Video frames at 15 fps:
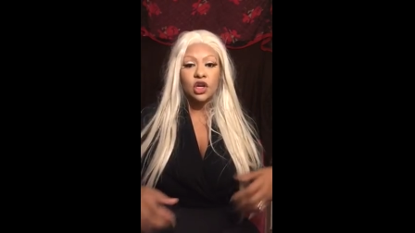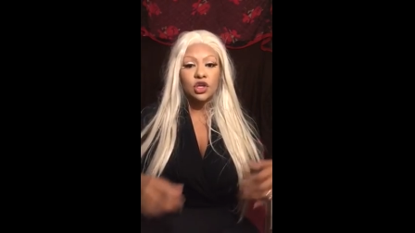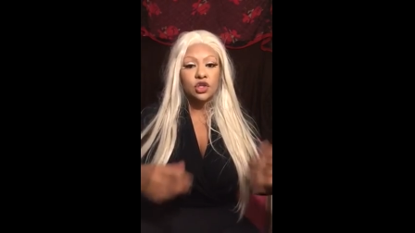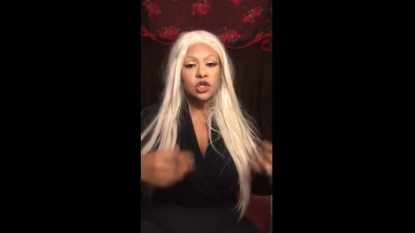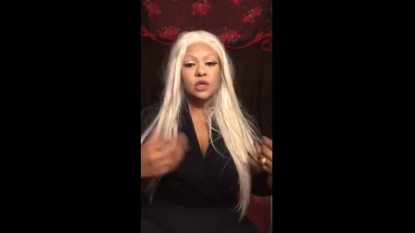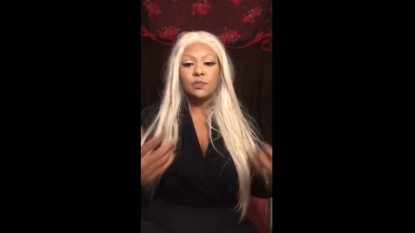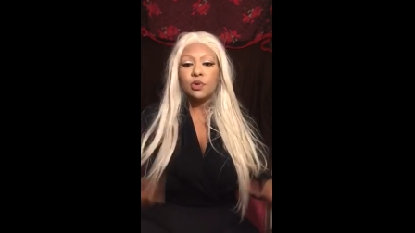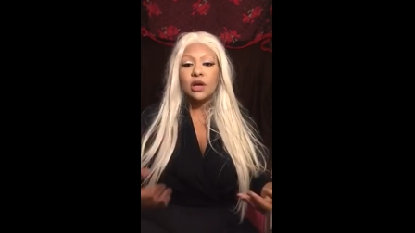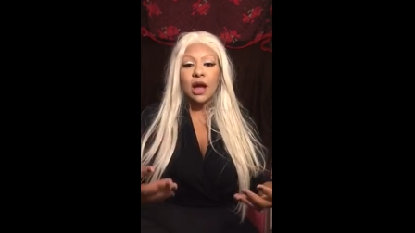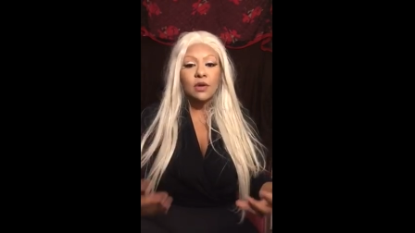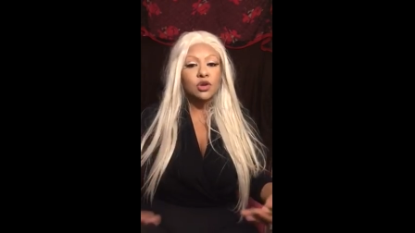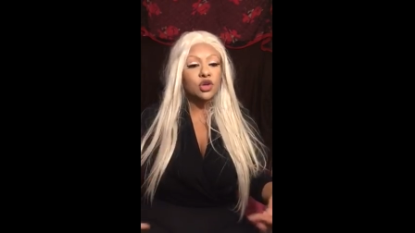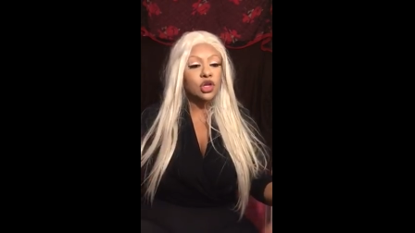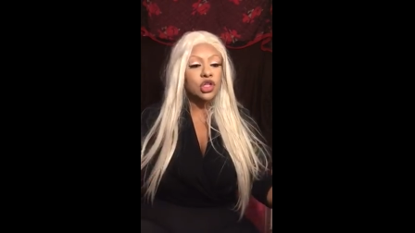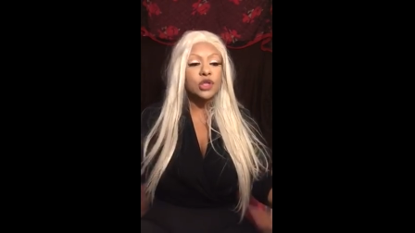So you put
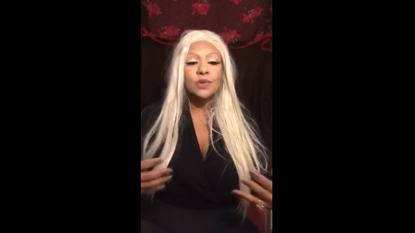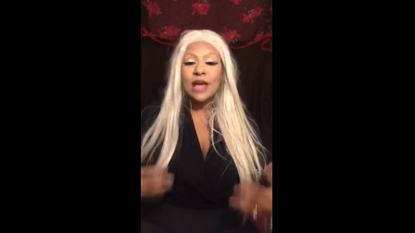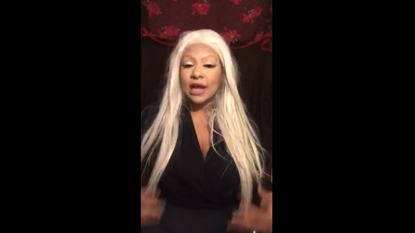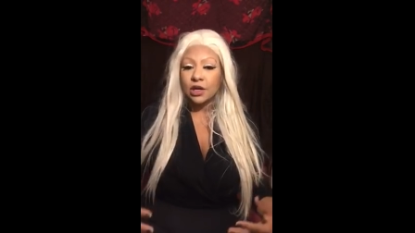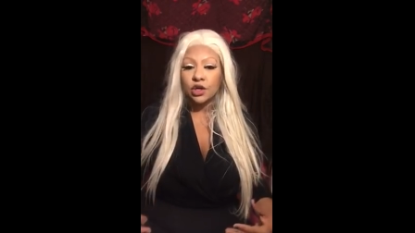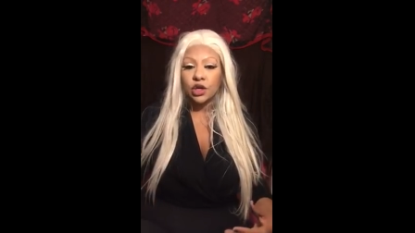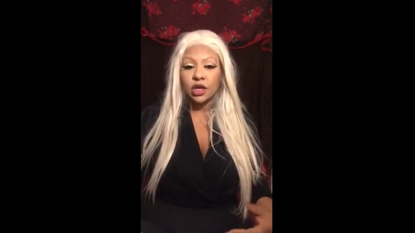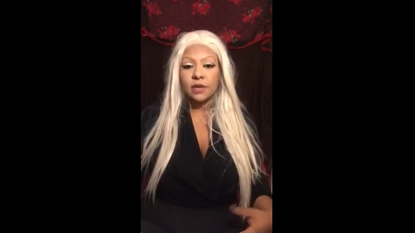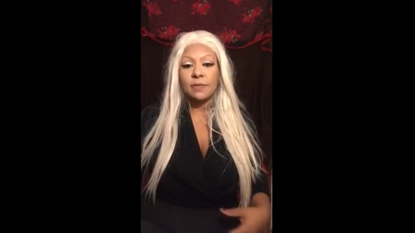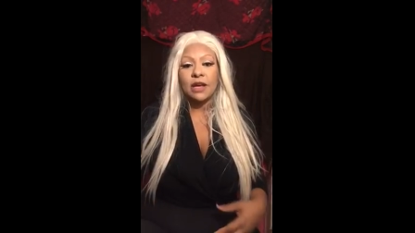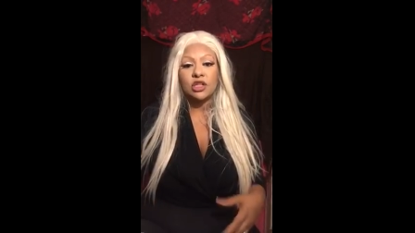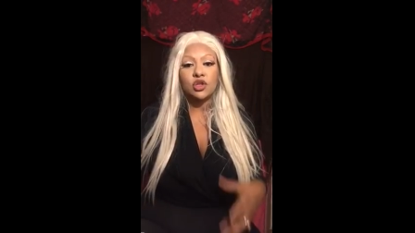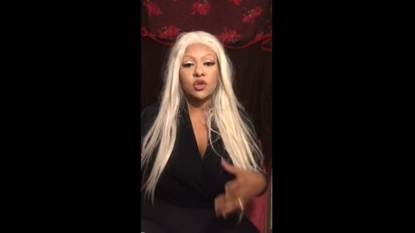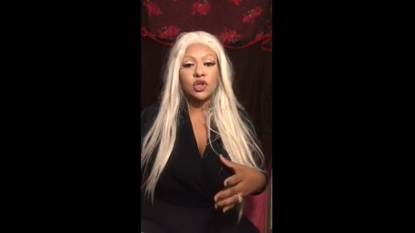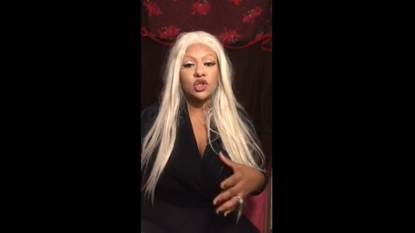out good, you get good.
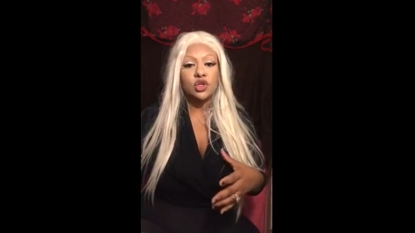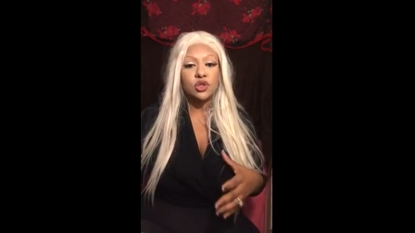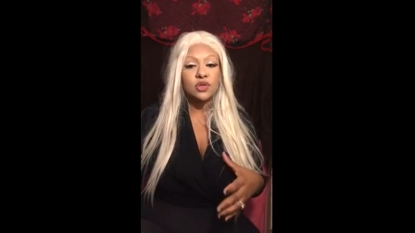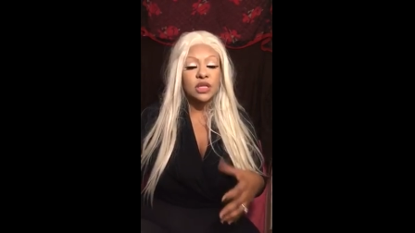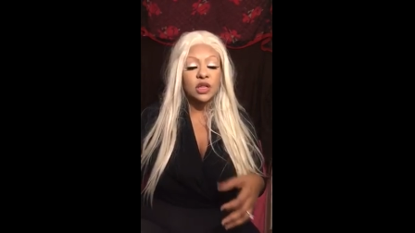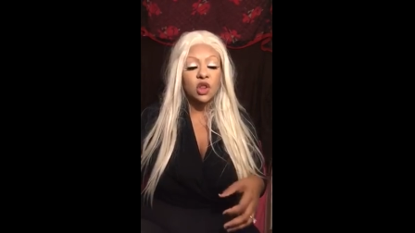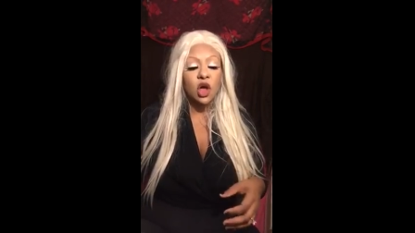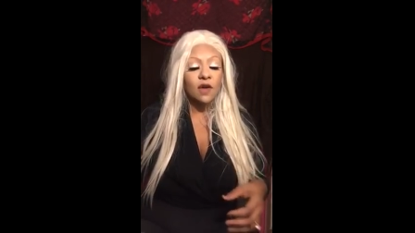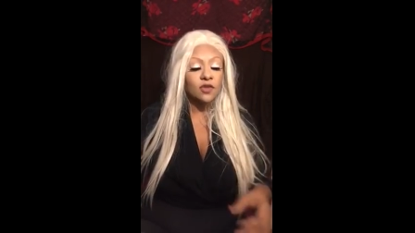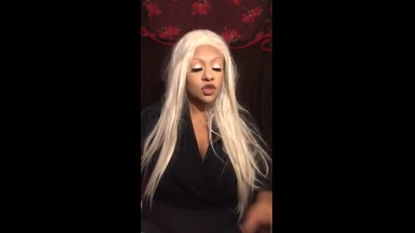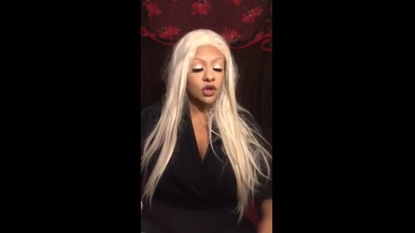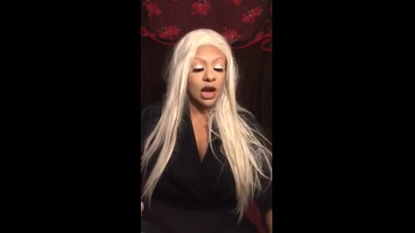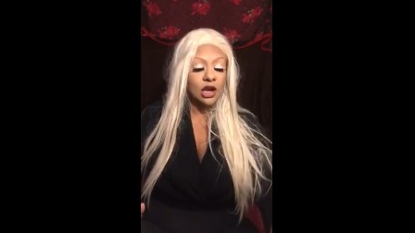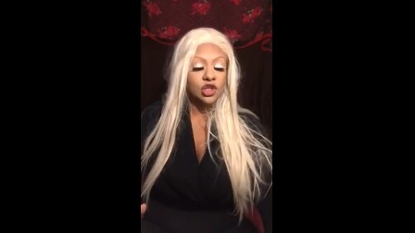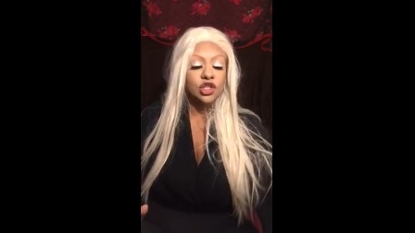Make sure that you're using the law of
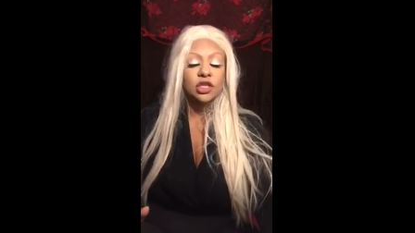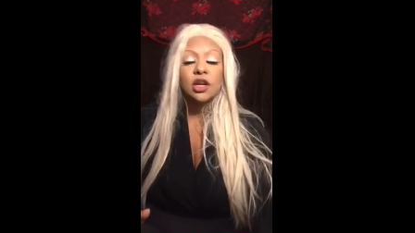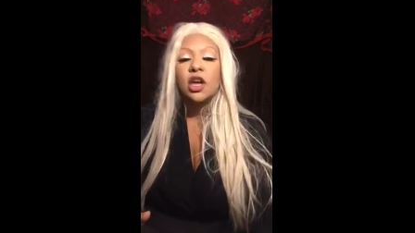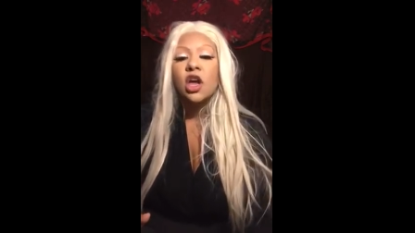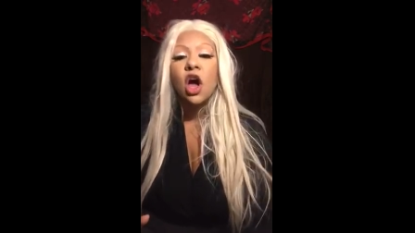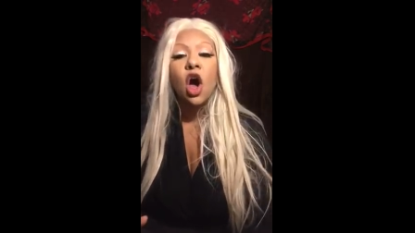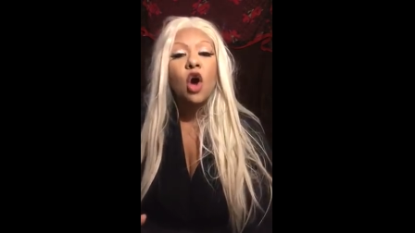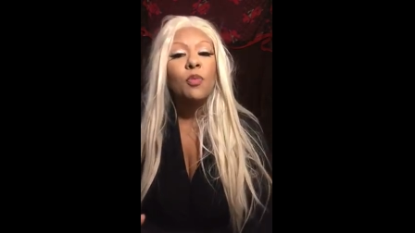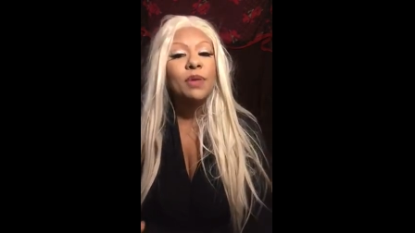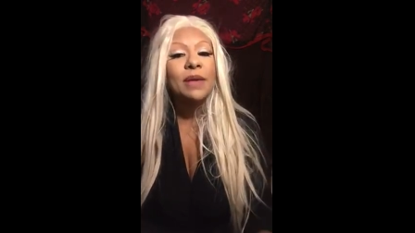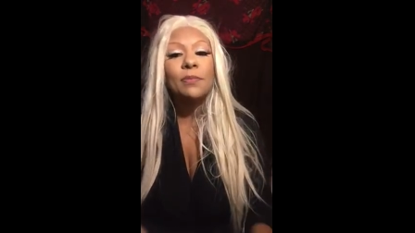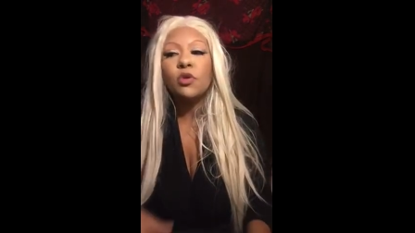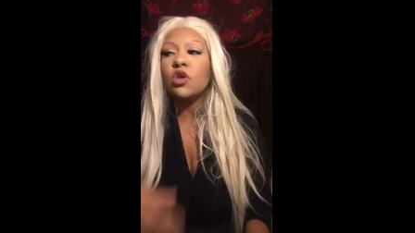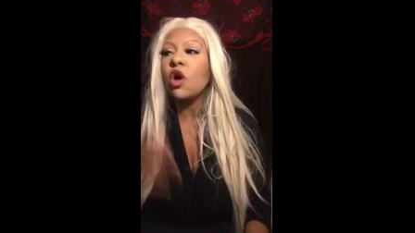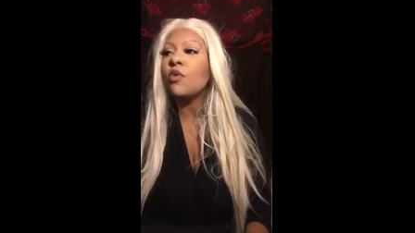attraction. Oh,
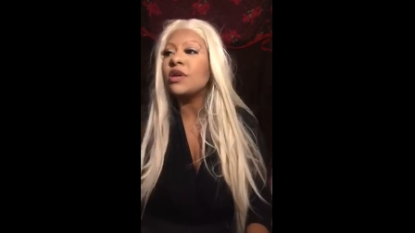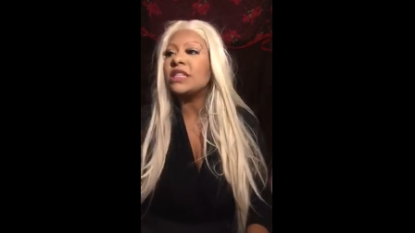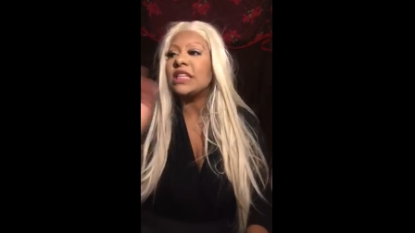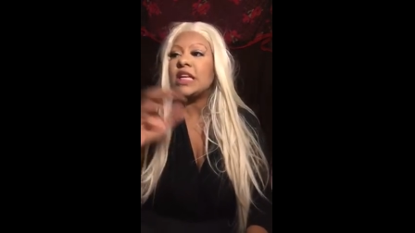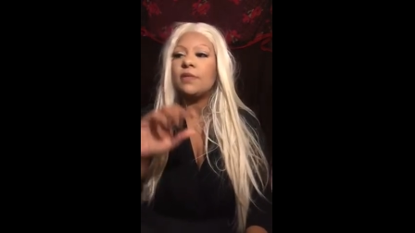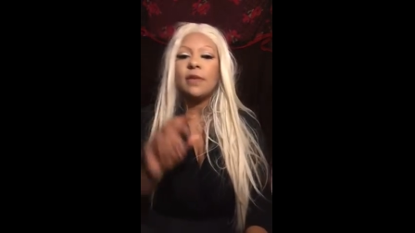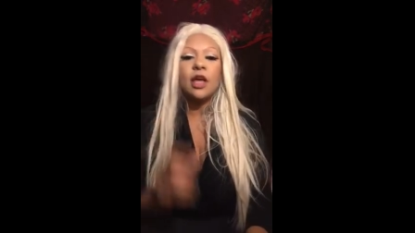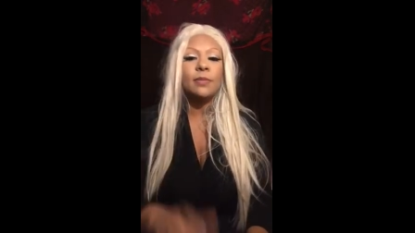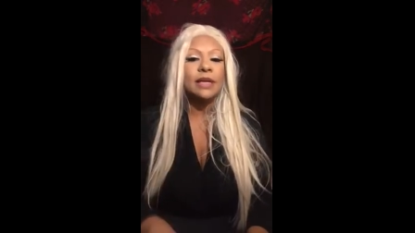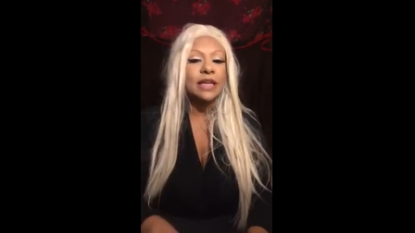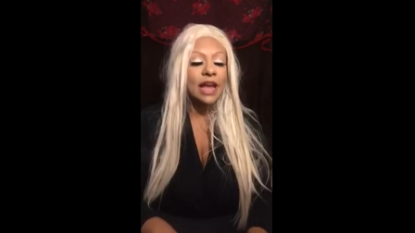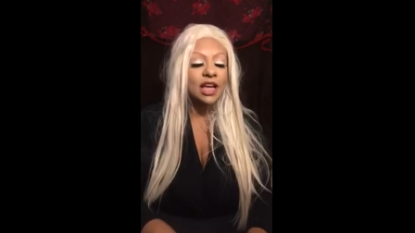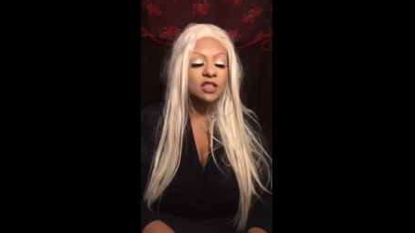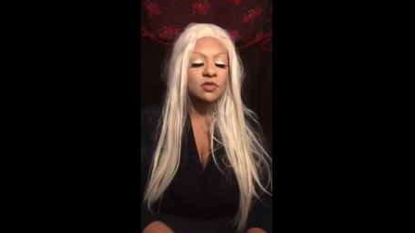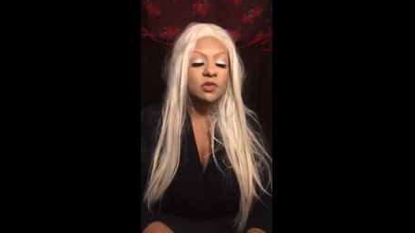people always email me
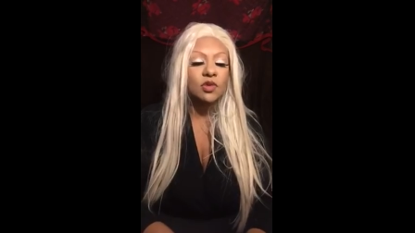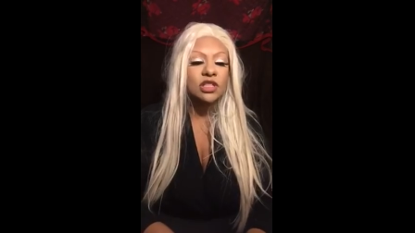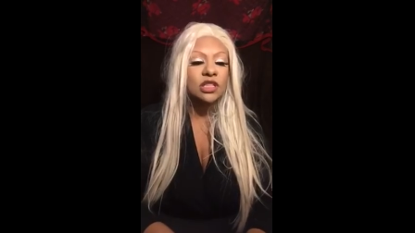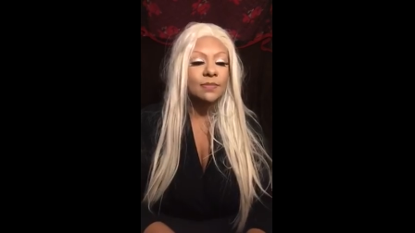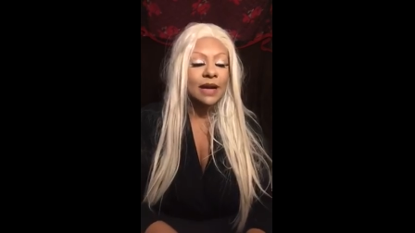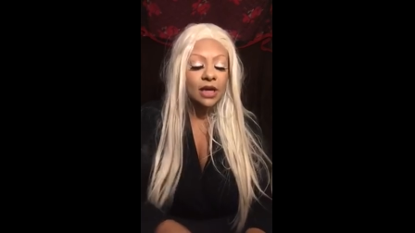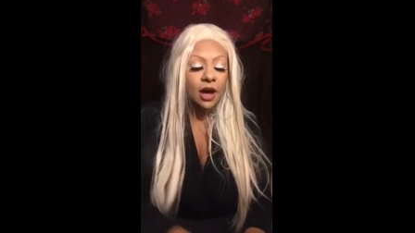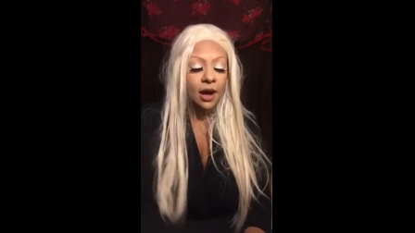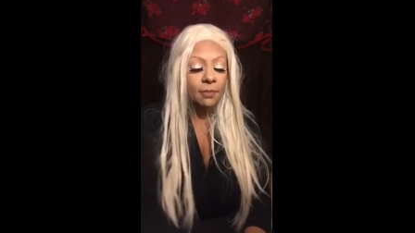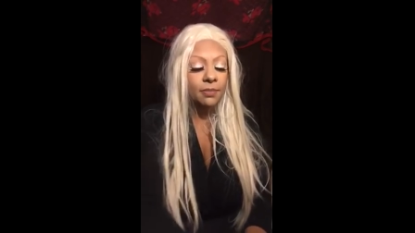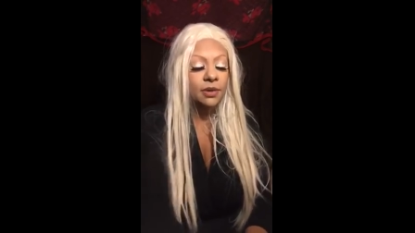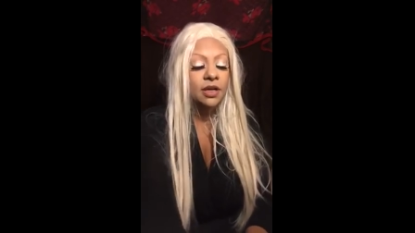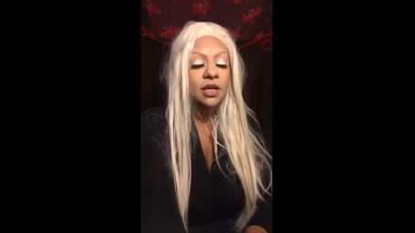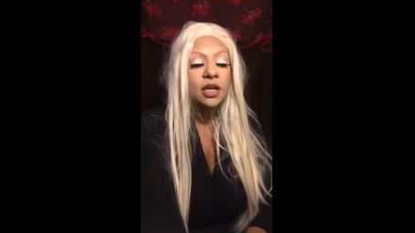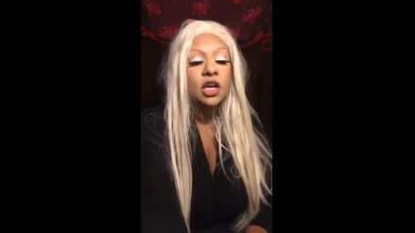and ask me what's in my cup.